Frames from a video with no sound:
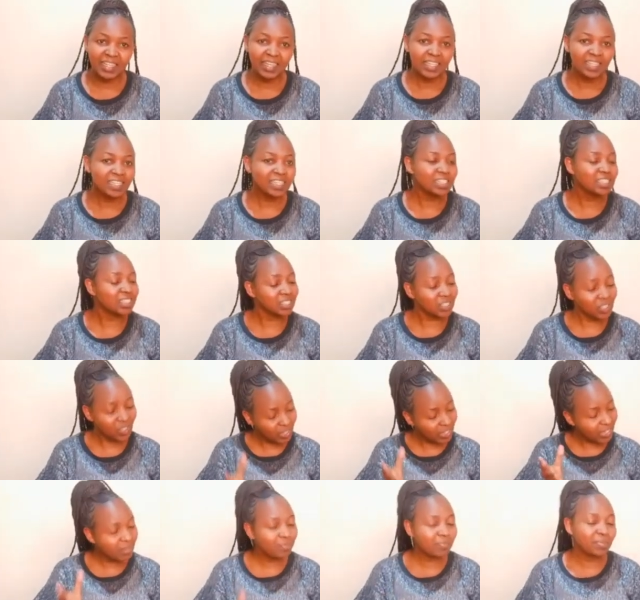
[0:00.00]
It's
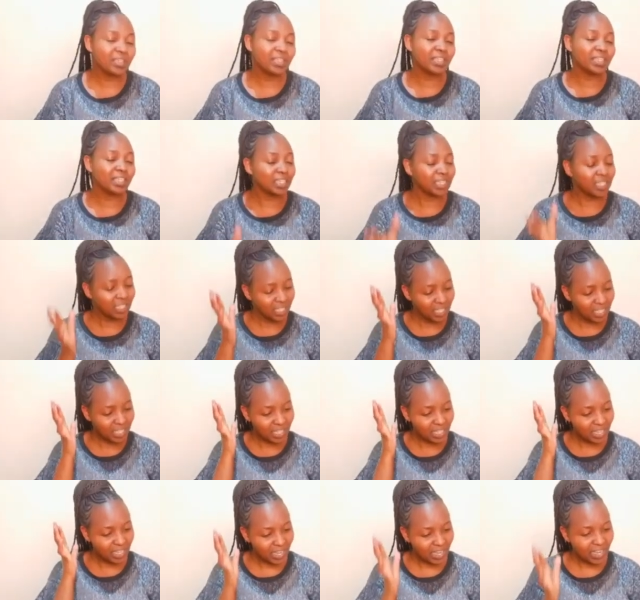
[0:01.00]
gonna be
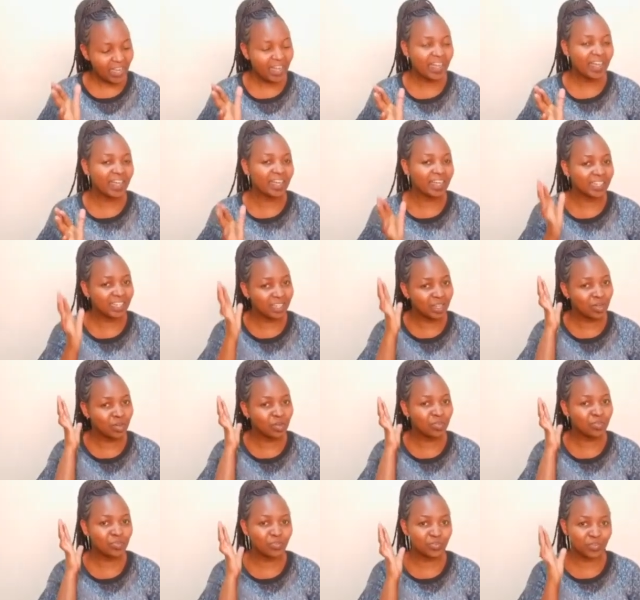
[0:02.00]
hard
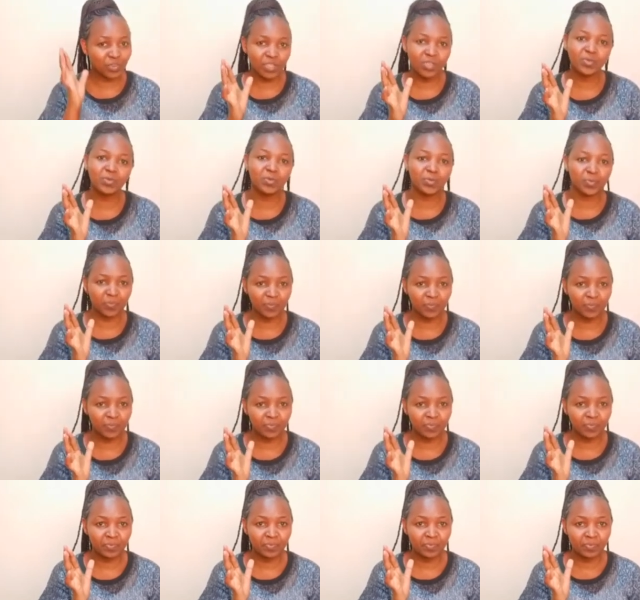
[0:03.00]
for you.
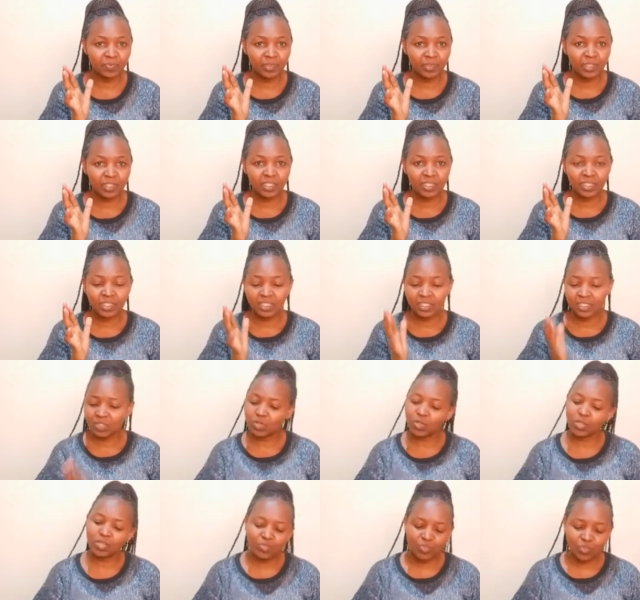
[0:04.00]
So
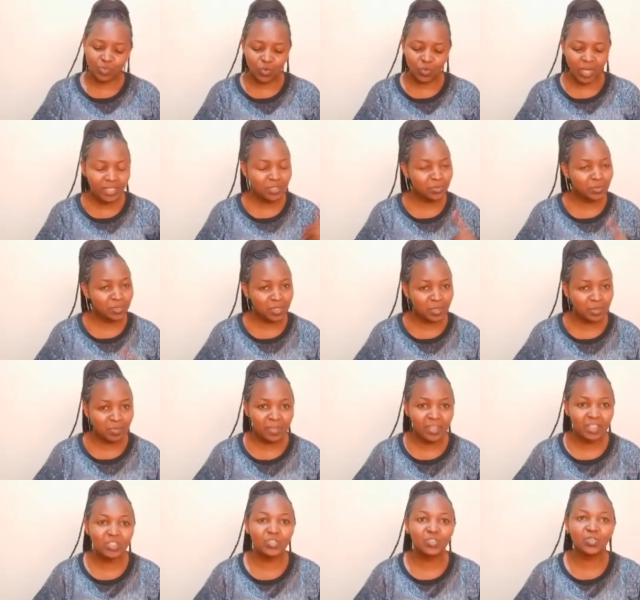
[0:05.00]
if you want to keep
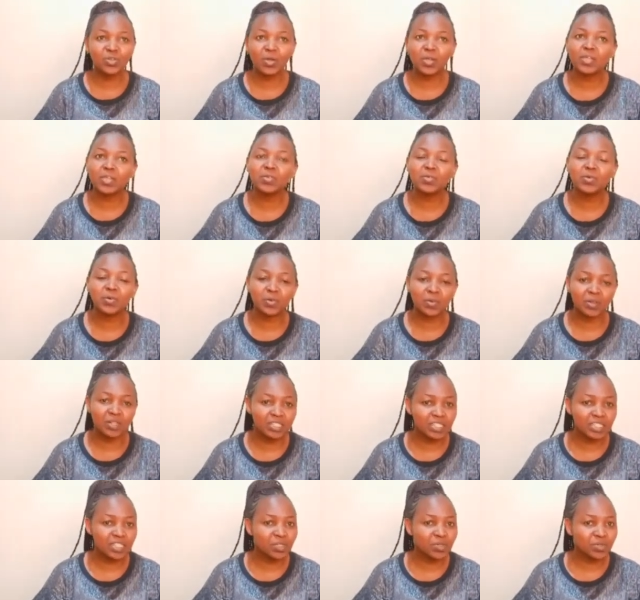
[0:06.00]
enjoying your
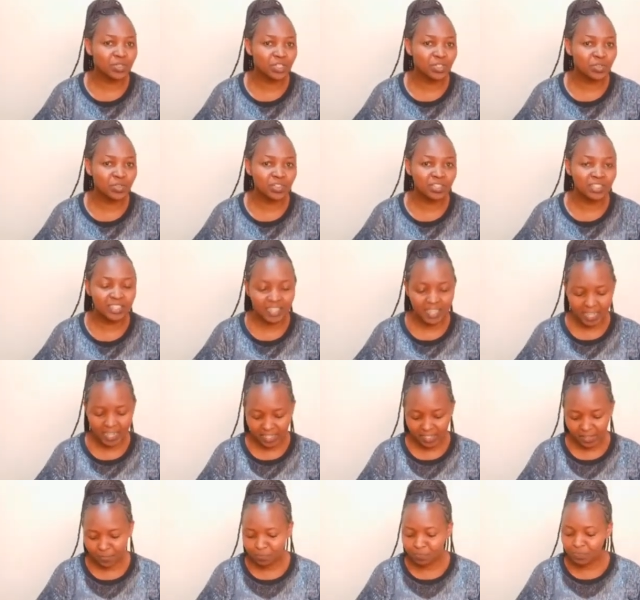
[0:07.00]
content creation
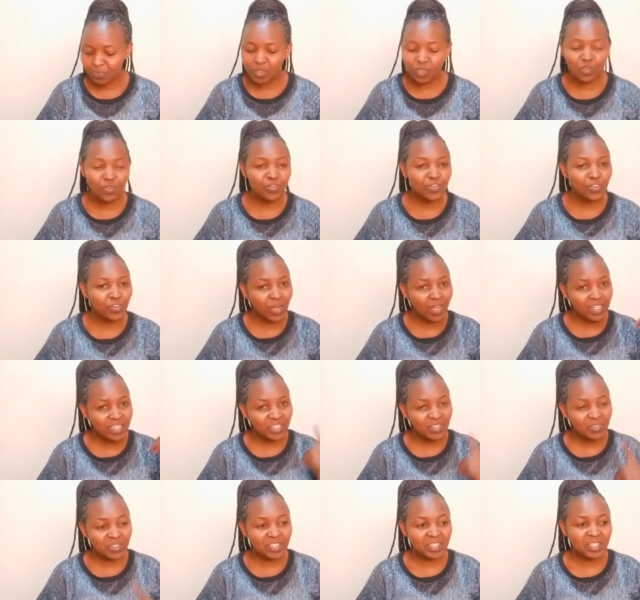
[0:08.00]
journey, if you want
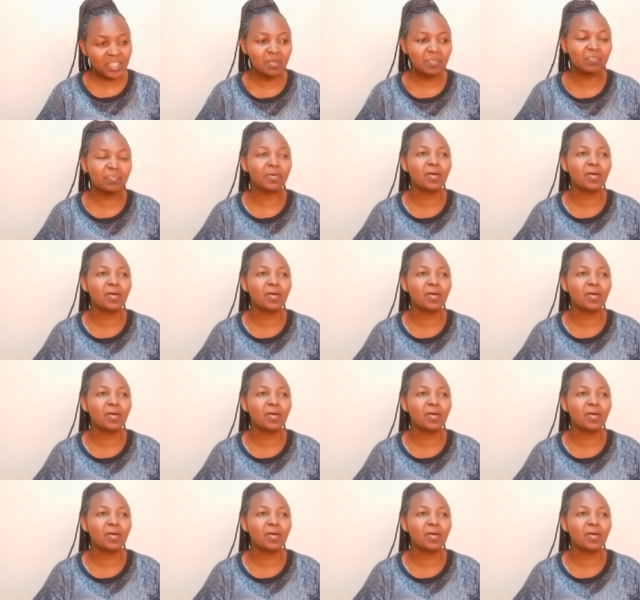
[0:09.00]
to keep